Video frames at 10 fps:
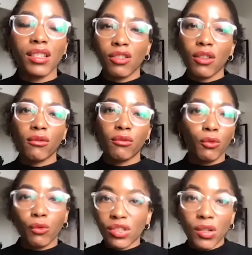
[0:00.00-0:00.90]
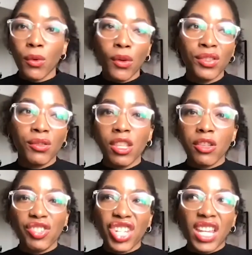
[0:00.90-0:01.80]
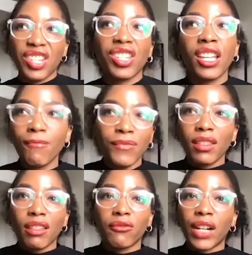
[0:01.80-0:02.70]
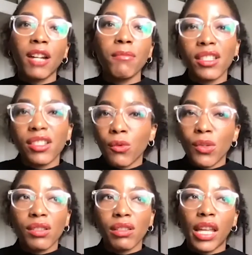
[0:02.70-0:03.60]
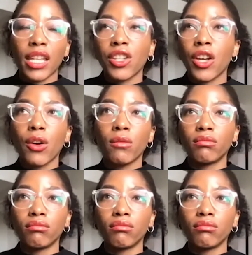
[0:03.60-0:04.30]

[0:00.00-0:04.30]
You know, someone wants to, you know, change environment, someone wants to, like, you know,